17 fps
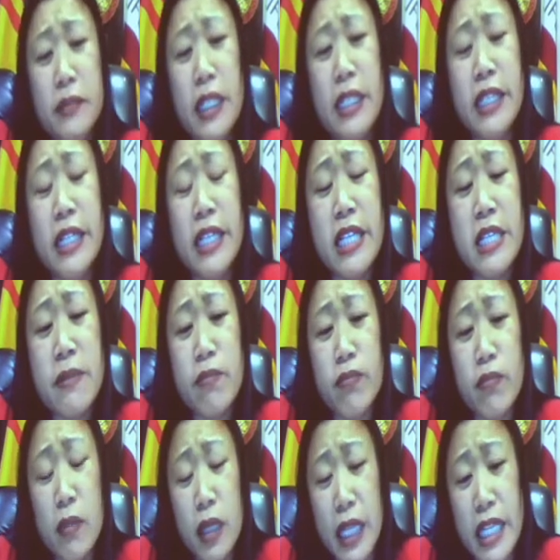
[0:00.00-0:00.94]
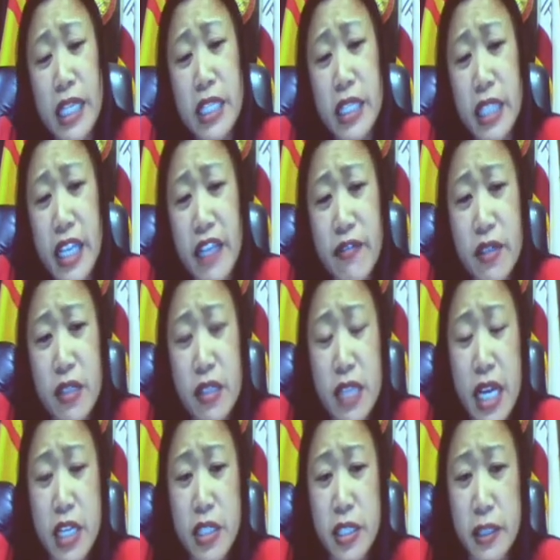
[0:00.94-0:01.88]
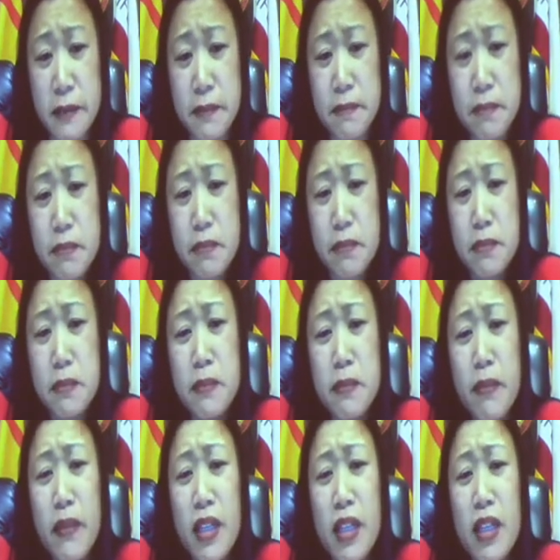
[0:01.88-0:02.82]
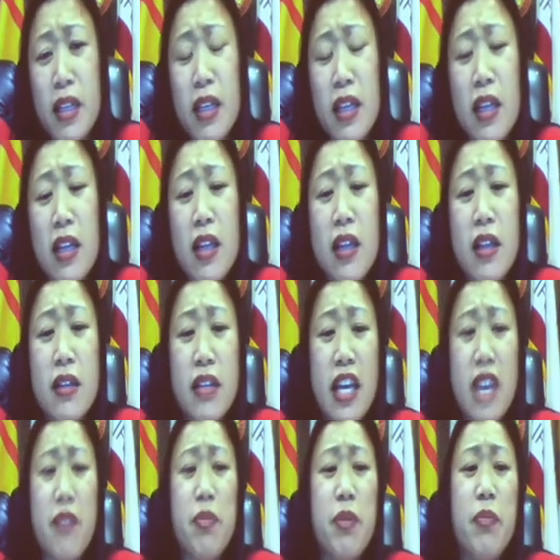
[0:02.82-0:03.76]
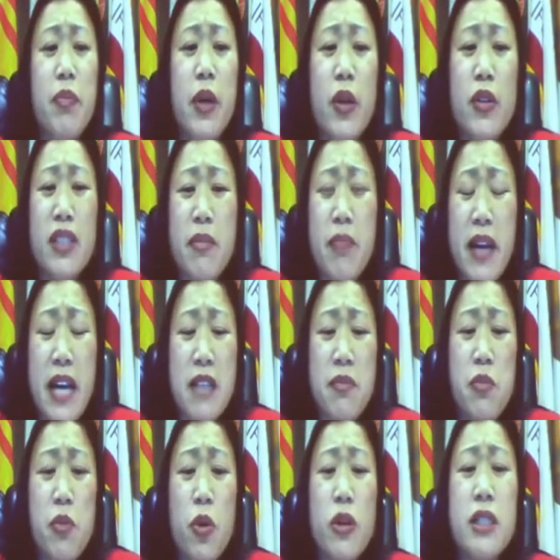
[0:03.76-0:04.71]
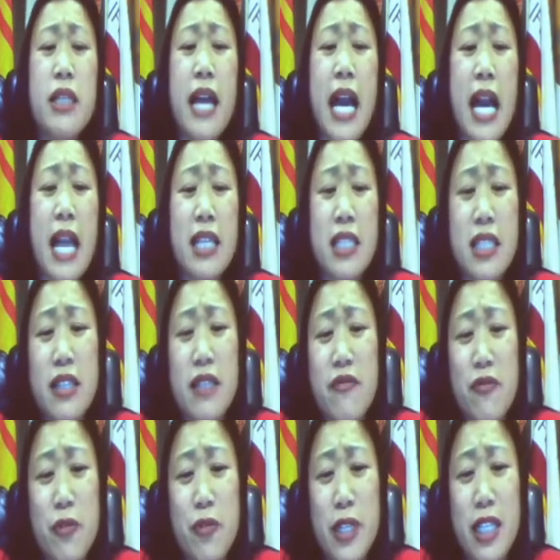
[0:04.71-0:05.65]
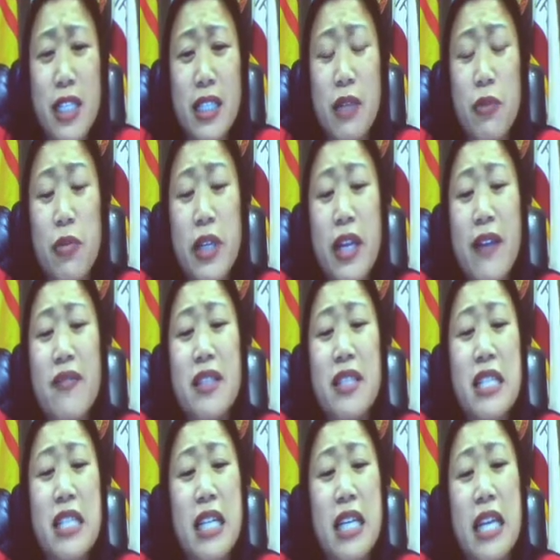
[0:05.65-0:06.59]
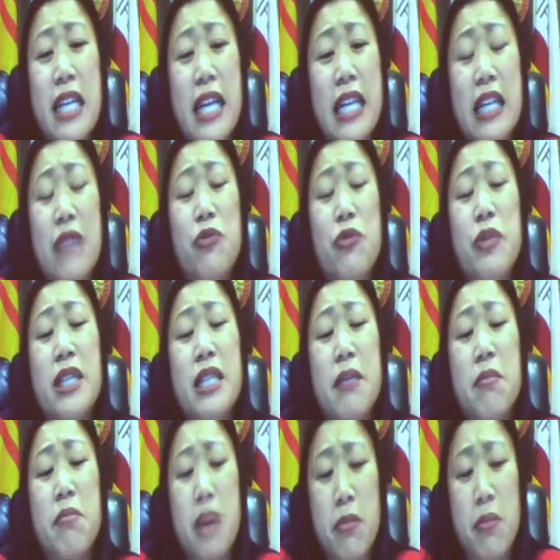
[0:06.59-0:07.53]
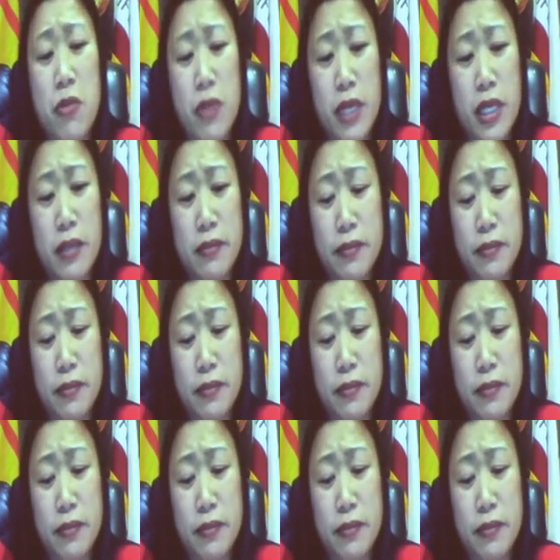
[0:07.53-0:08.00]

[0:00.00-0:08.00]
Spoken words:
In this legislative session, they propose to pass more taxes than we have seen in any recent memory.